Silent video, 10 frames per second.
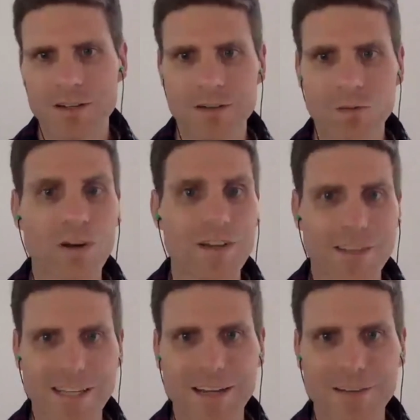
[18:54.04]
one
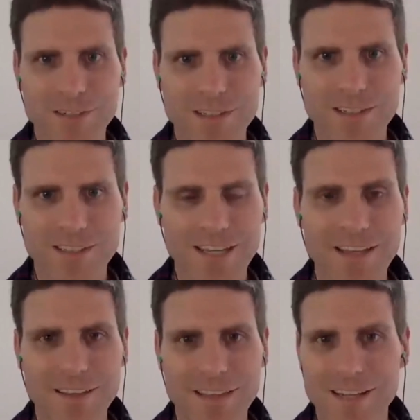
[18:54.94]
thing after the
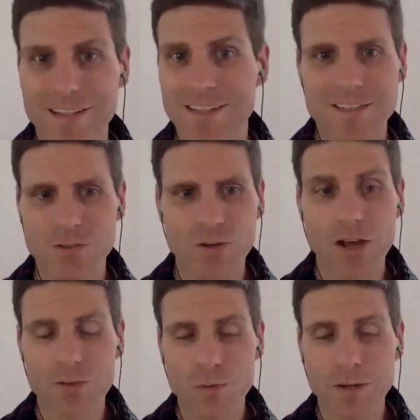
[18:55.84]
other that it's sort
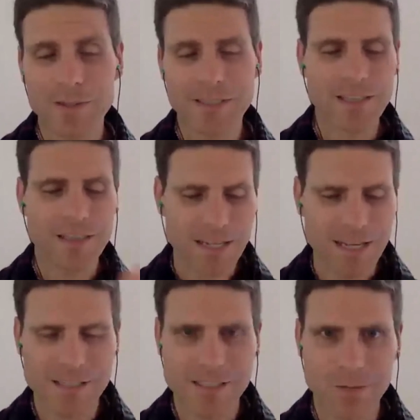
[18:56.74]
of overwhelming. And then the
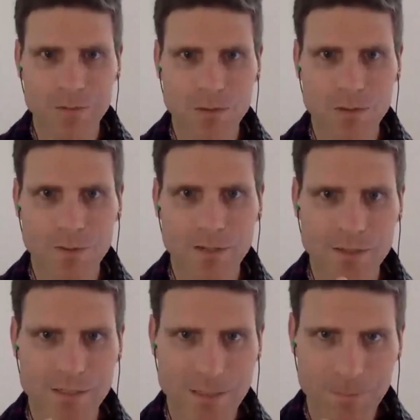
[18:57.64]
last thing we talked about
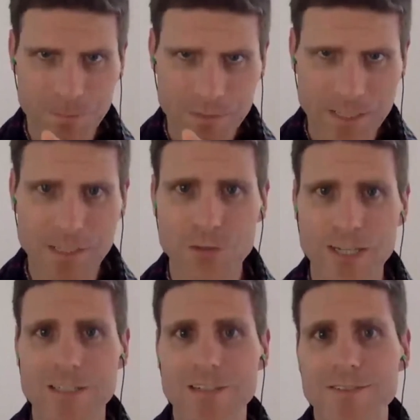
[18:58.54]
is
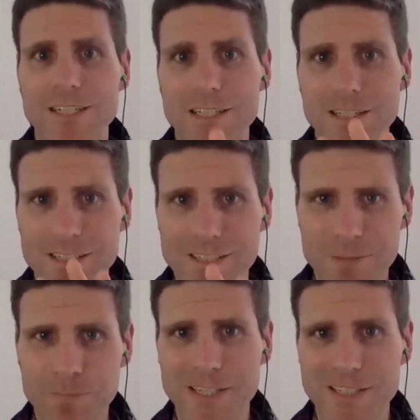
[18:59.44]
interactivity.
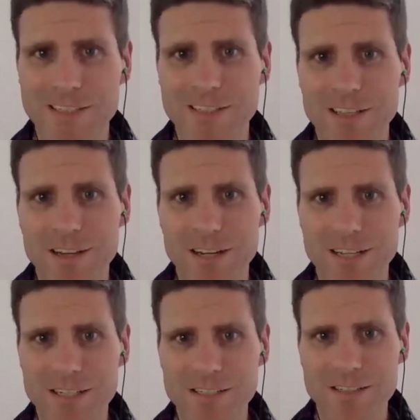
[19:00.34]
Speaking is the
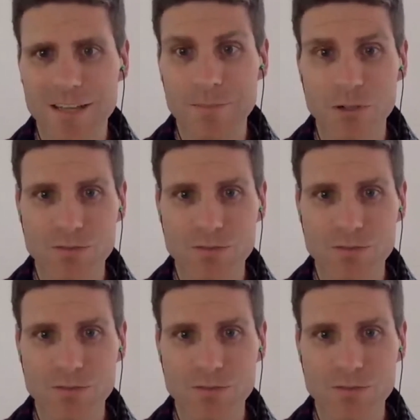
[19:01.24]
highest and most